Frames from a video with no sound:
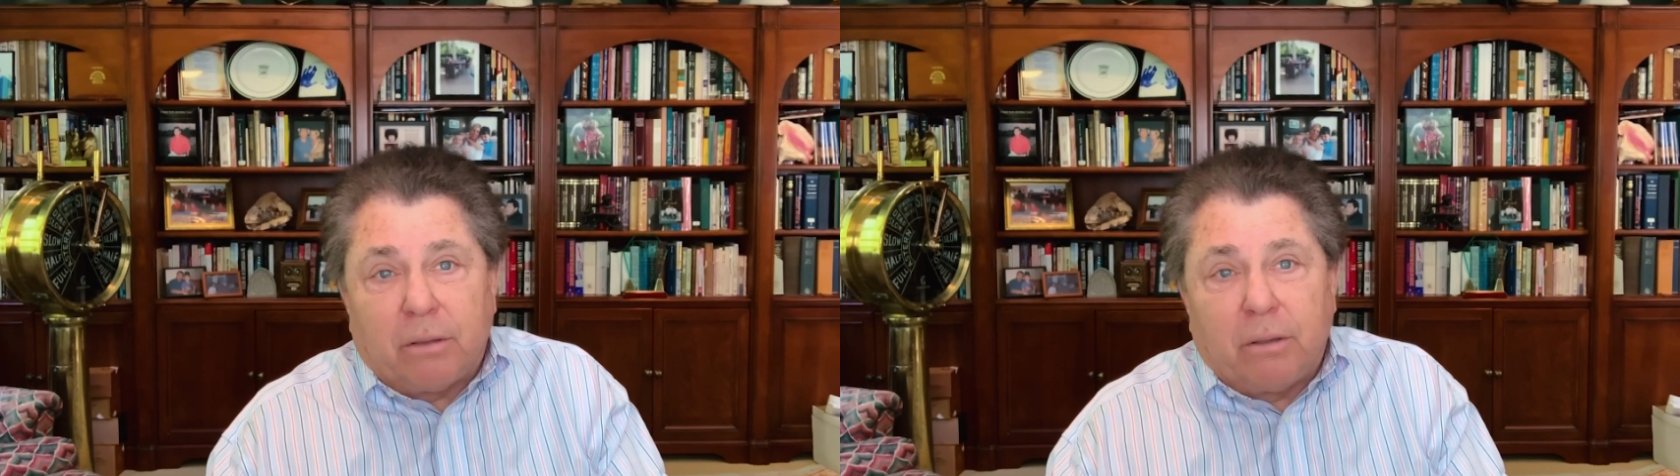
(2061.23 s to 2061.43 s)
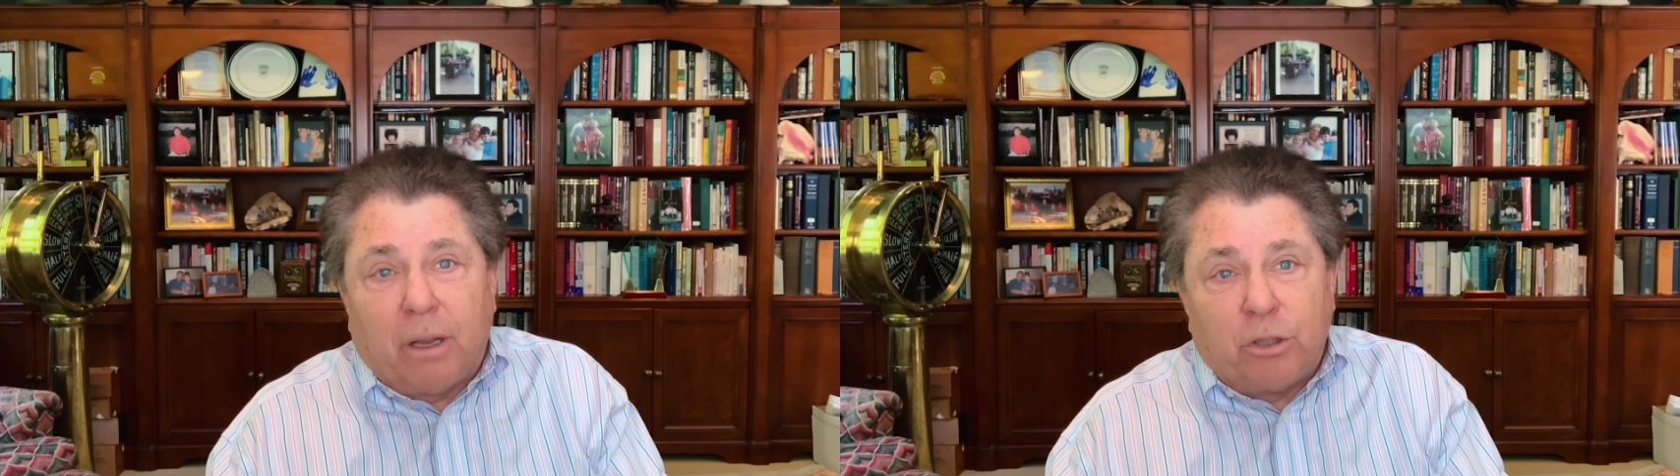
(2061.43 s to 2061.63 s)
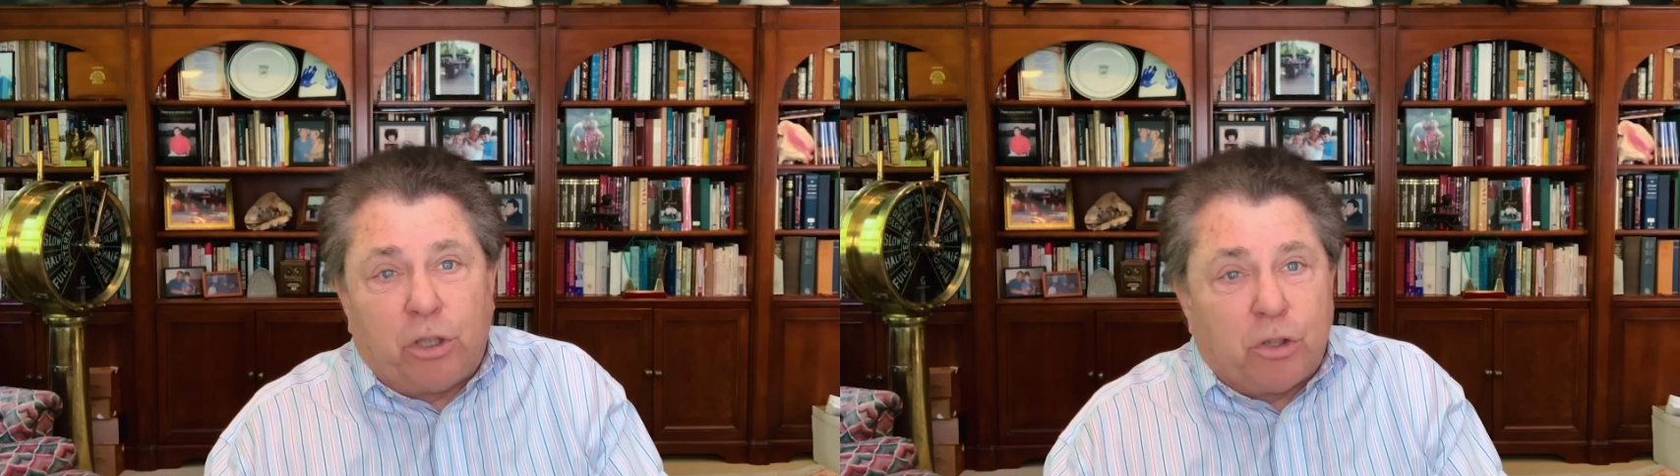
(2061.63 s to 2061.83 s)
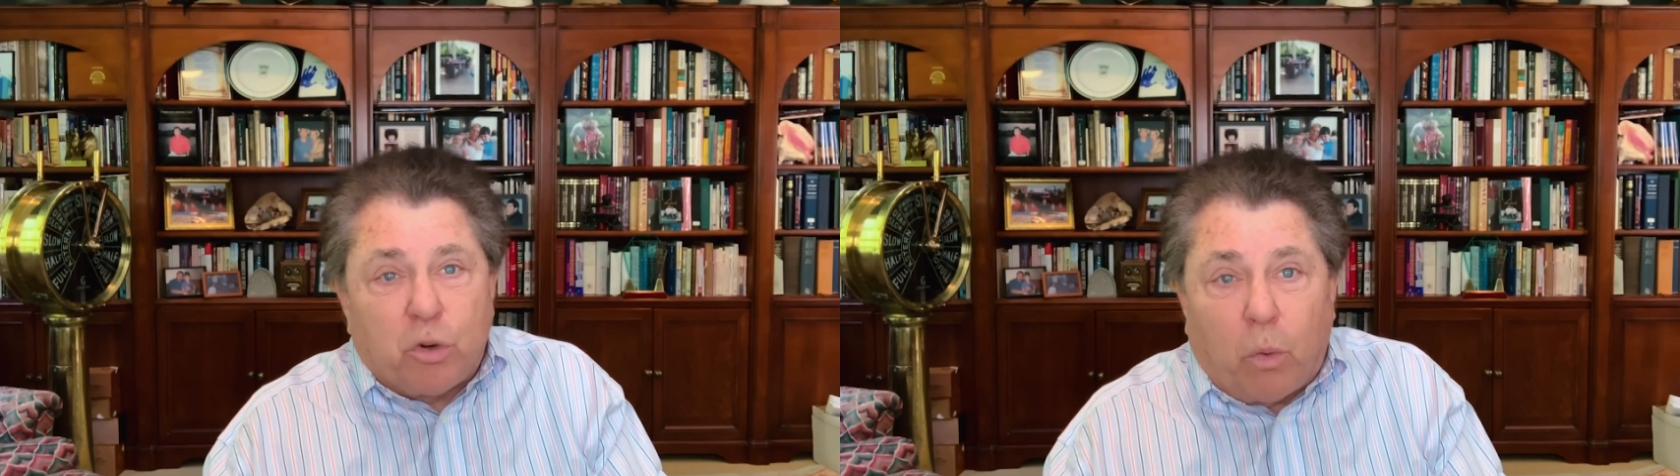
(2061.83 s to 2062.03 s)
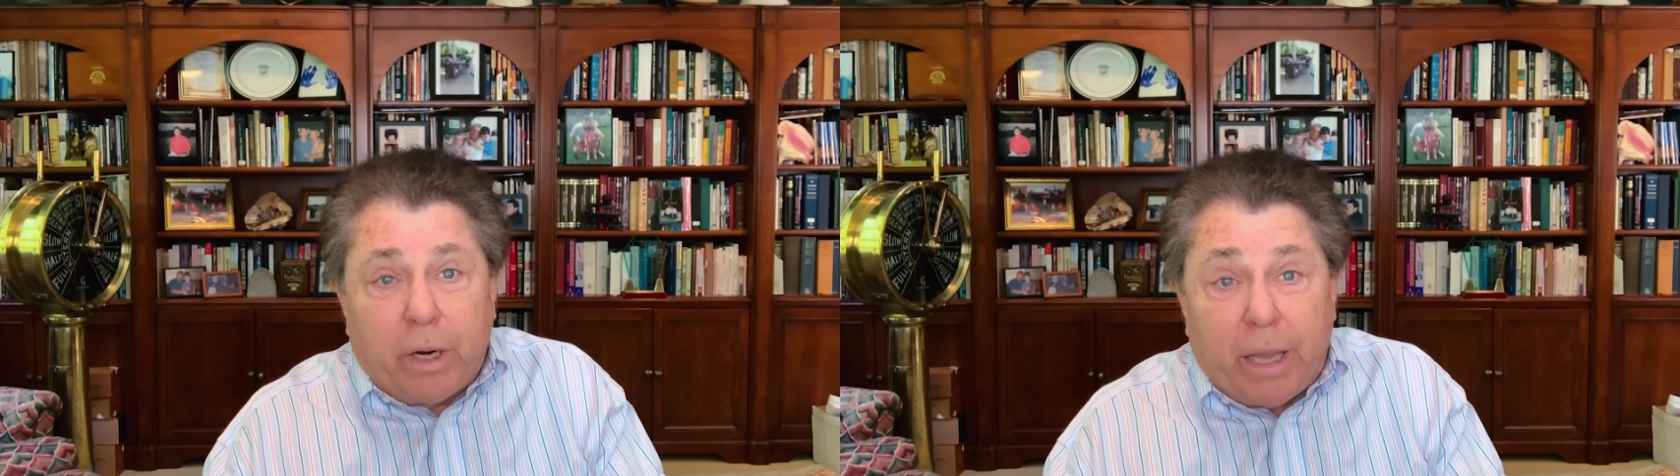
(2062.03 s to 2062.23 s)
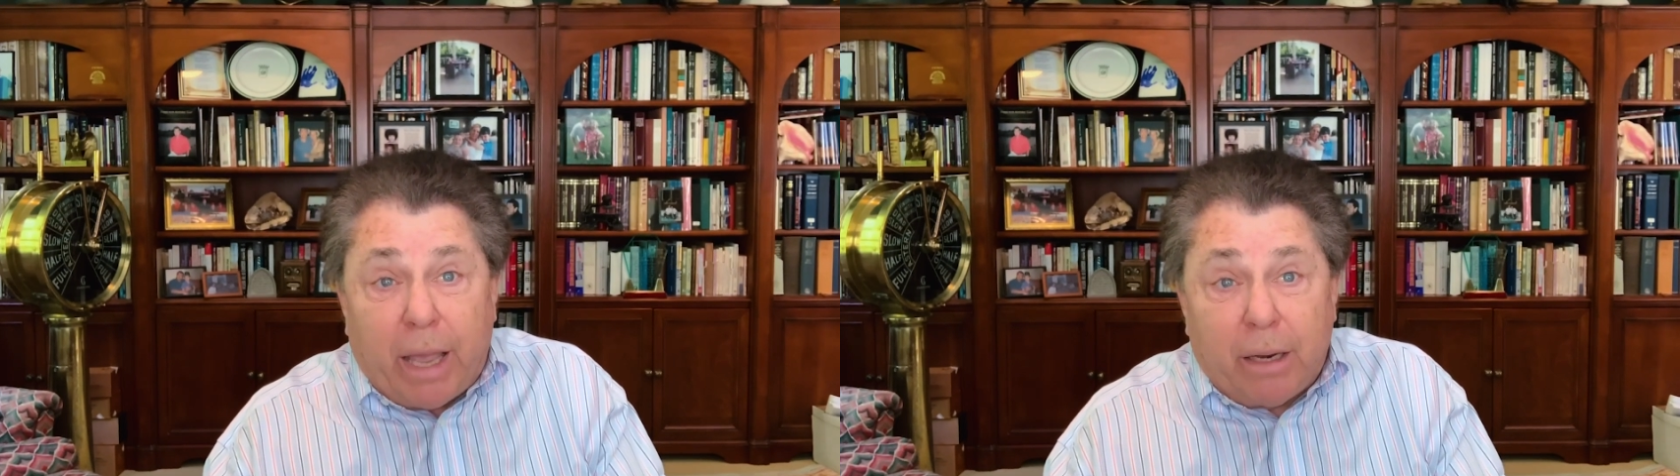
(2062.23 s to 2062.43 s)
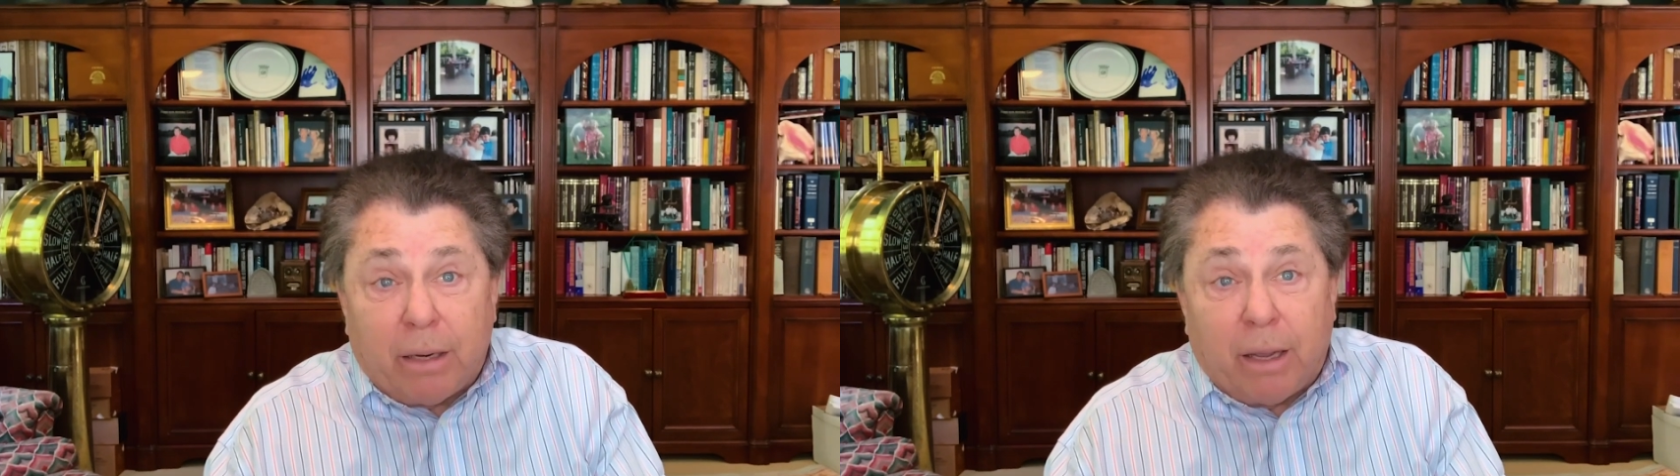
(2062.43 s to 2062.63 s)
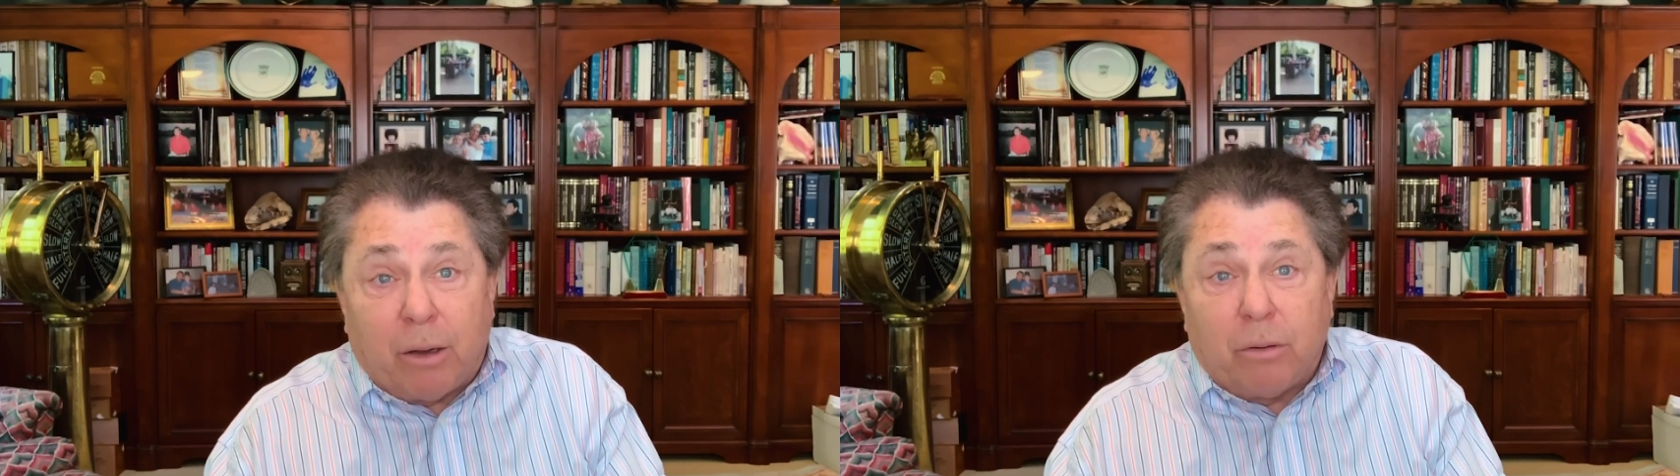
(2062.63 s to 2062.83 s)
And she's 28
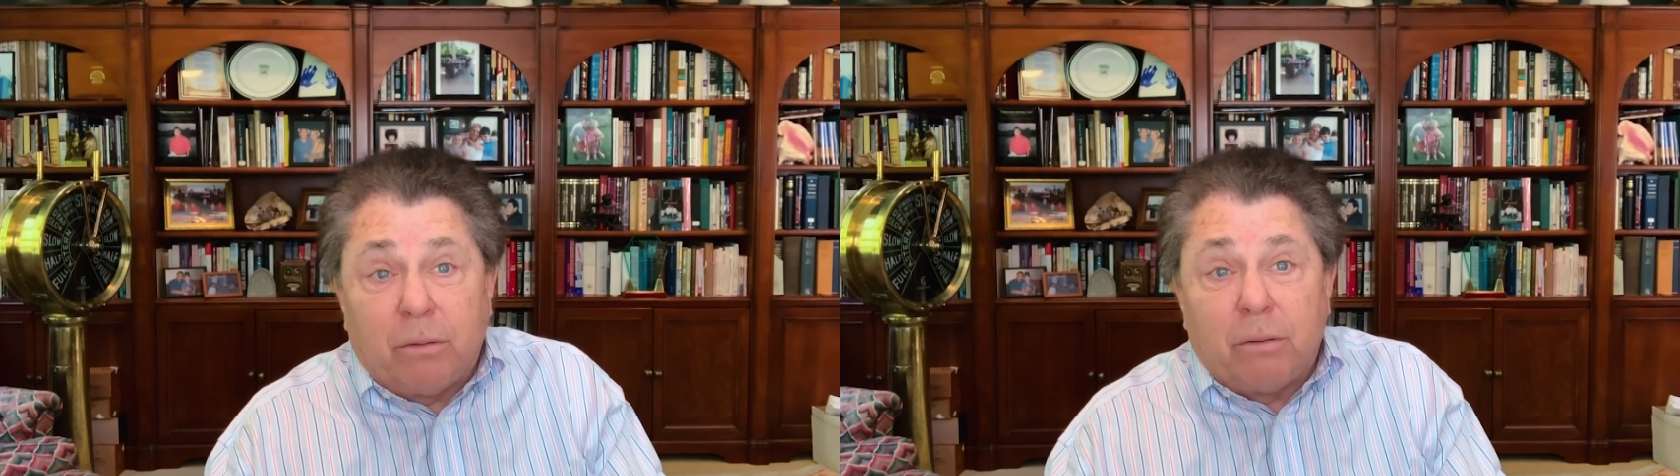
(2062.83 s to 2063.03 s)
now.